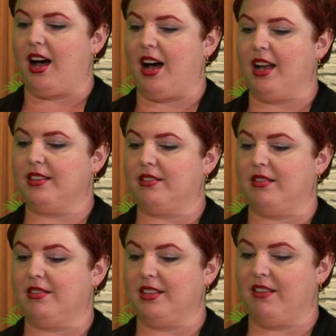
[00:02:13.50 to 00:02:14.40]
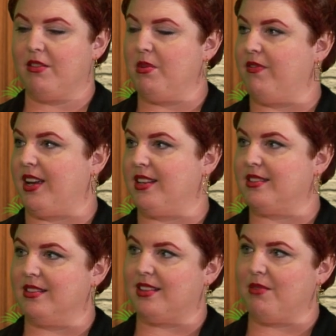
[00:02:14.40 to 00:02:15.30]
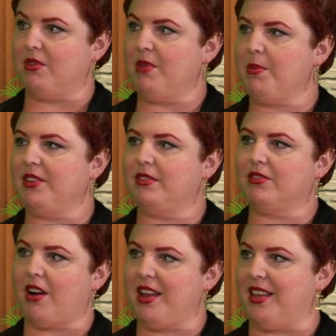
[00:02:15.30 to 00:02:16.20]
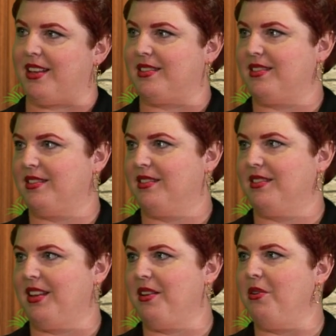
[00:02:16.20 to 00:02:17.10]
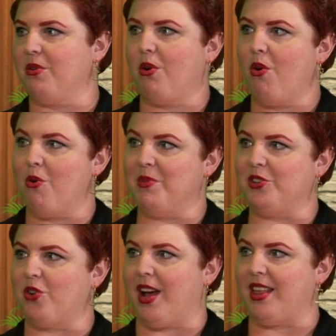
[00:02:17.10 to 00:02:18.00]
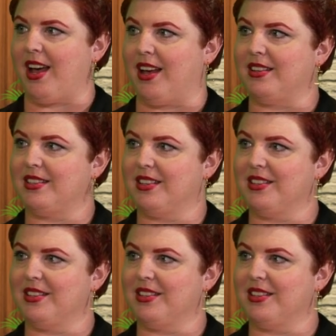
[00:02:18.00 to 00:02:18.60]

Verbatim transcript: I started to give them advice and say, well, maybe try this, you know, go home and try that.